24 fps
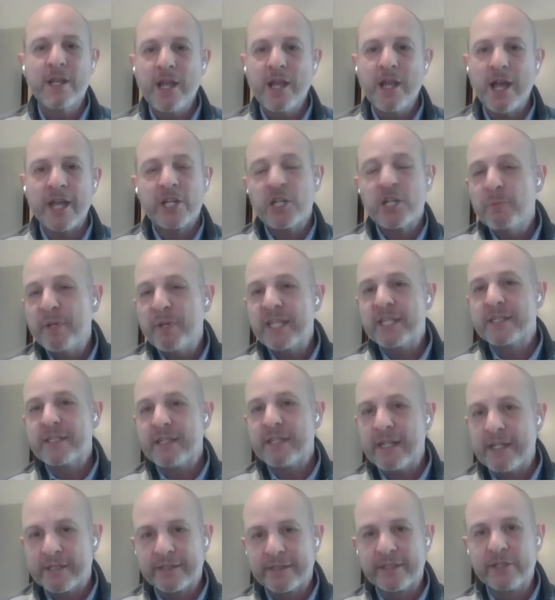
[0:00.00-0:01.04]
It could be
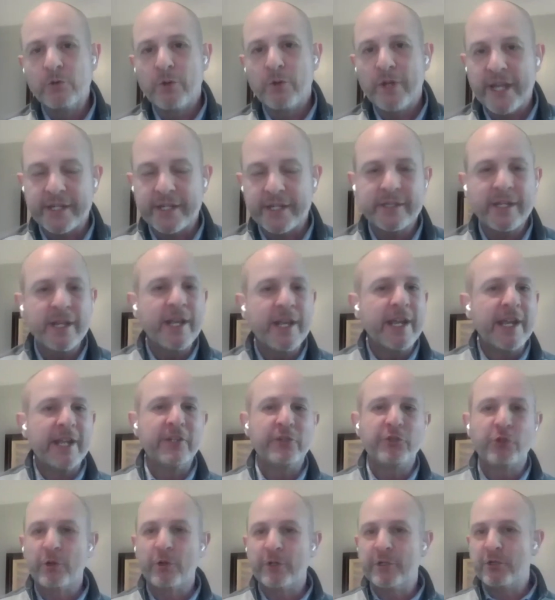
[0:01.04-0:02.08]
as little as
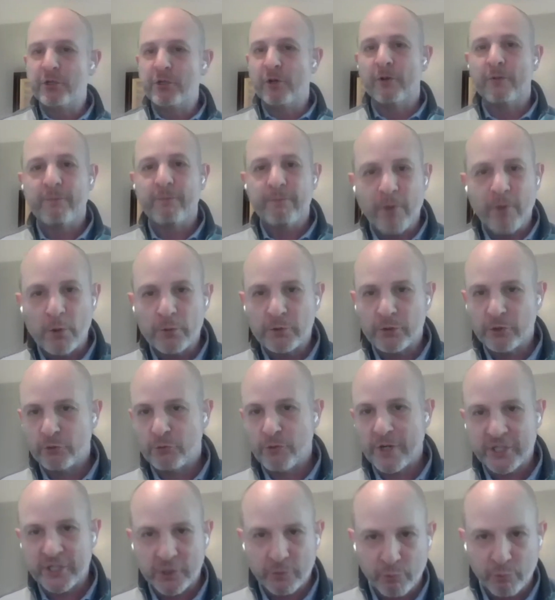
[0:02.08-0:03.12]
ensuring your folks are
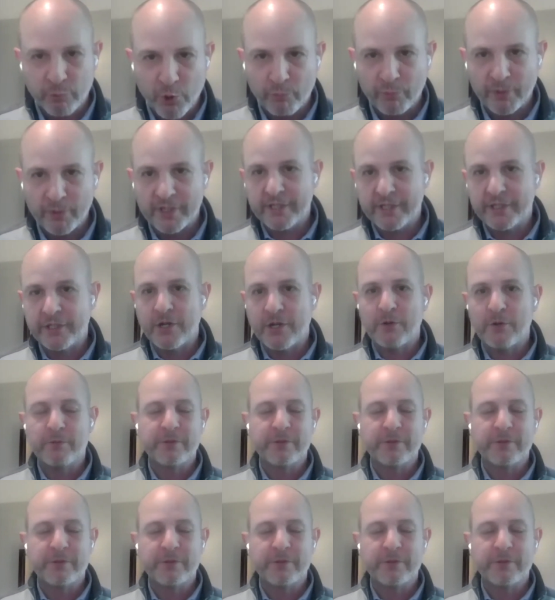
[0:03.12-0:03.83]
dressed appropriately,